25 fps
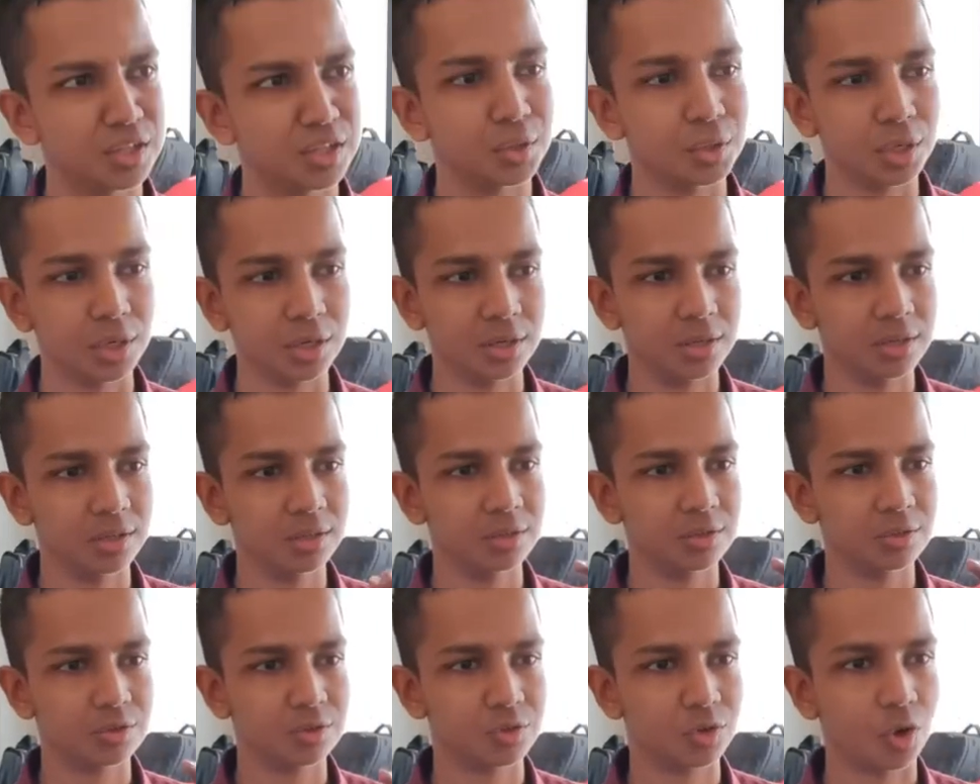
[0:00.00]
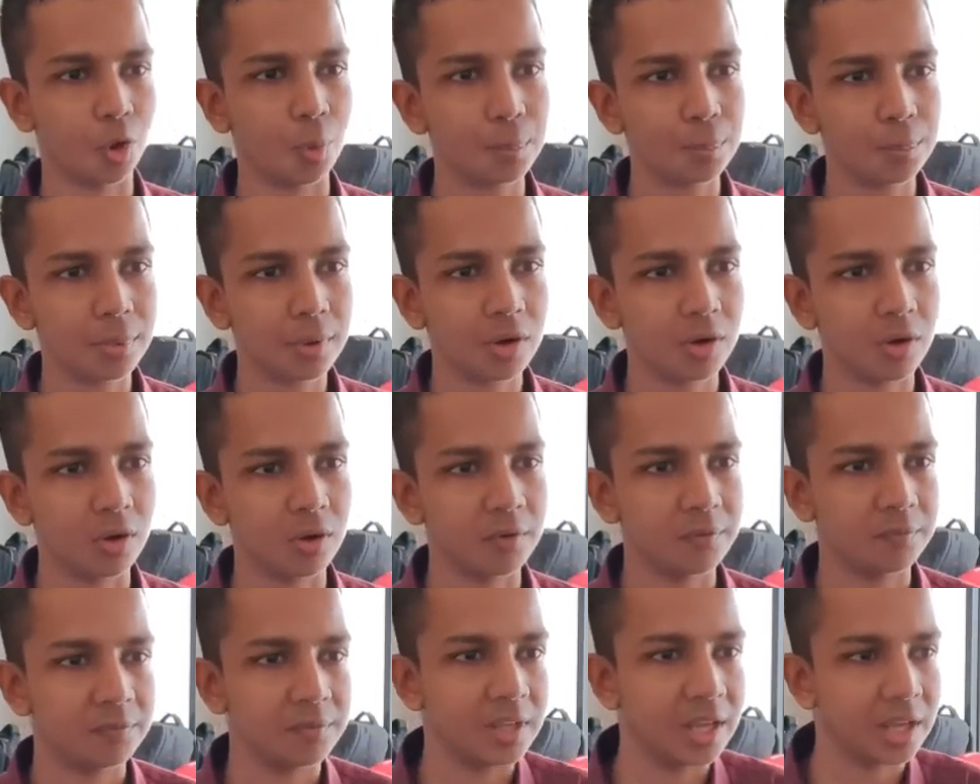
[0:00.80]
The top
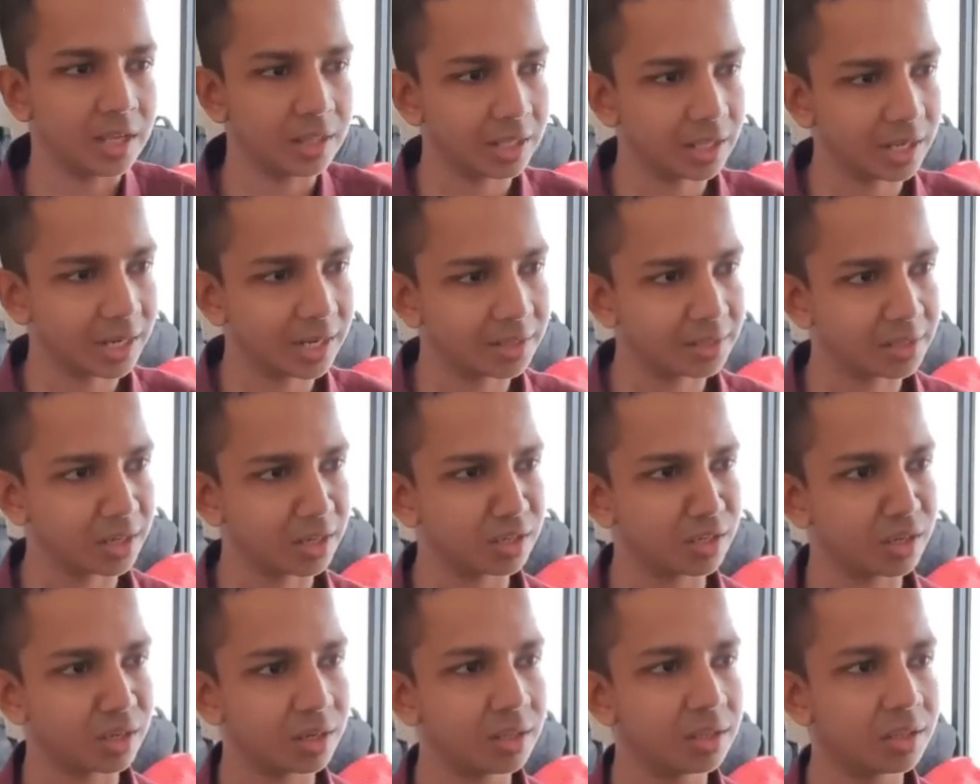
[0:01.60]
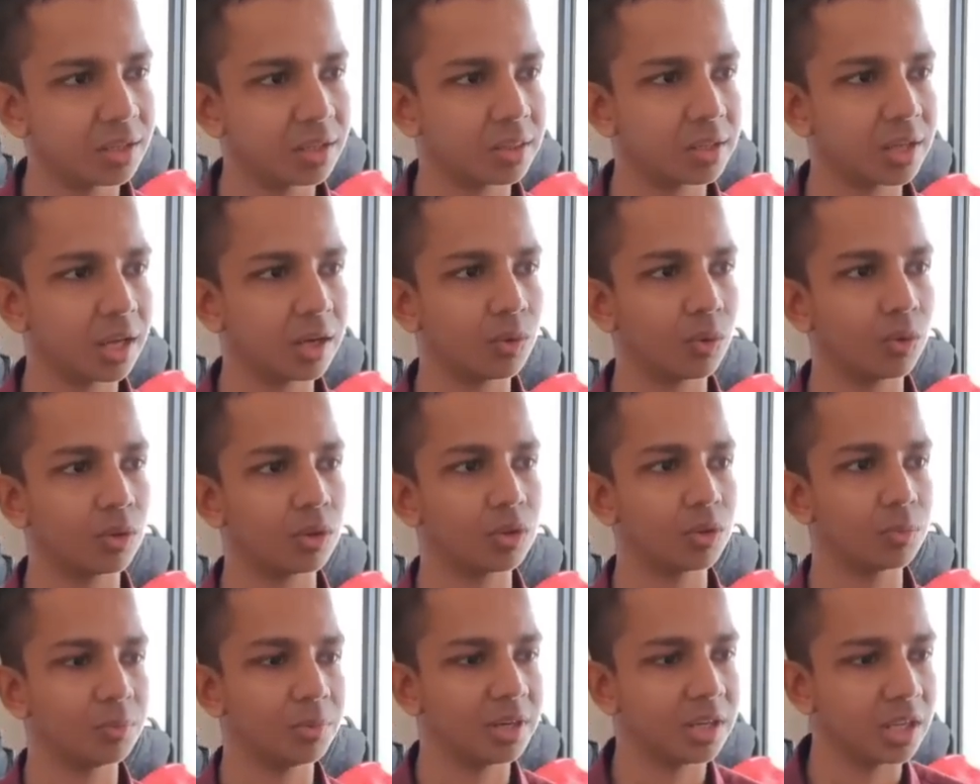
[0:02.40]
of the underlined red color. This can
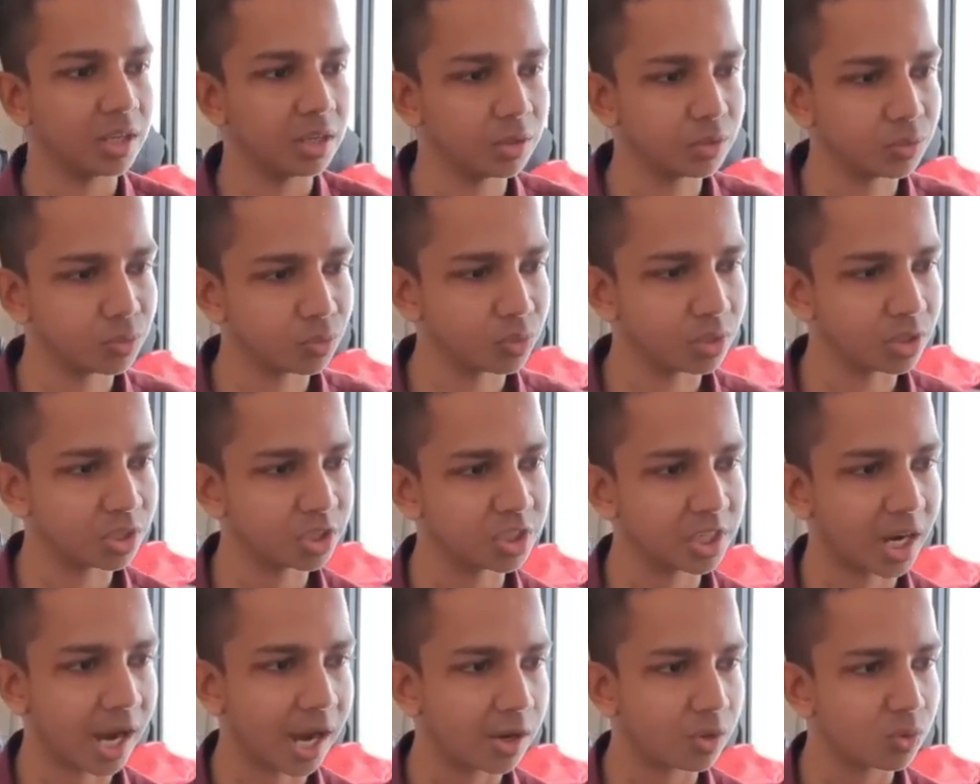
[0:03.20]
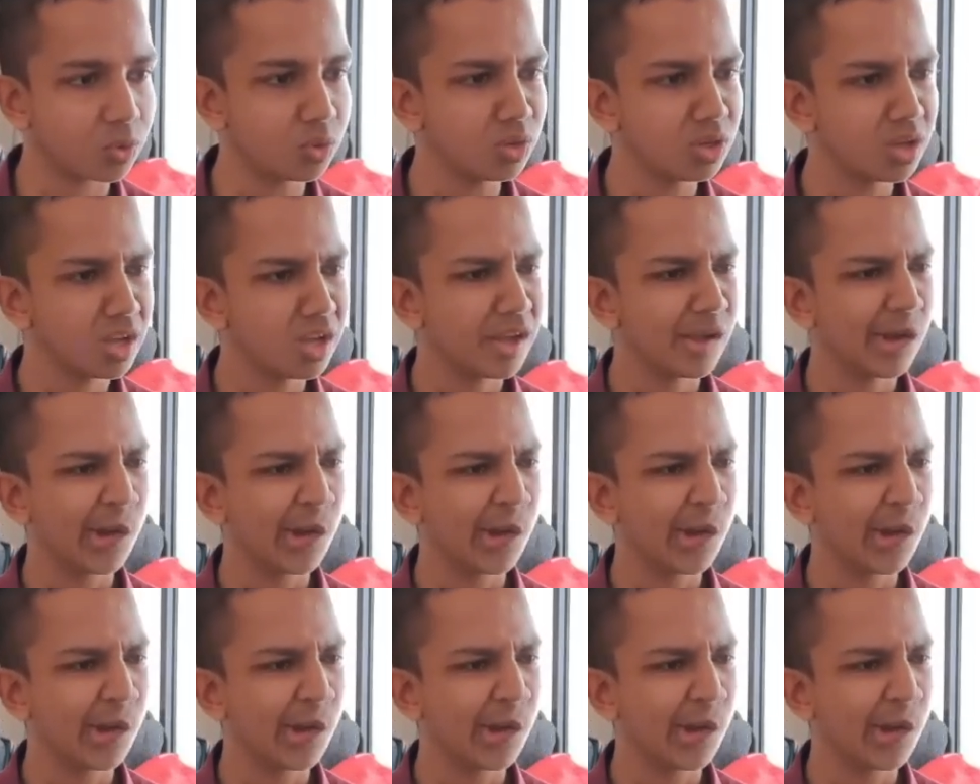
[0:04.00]
also be done to the shadow.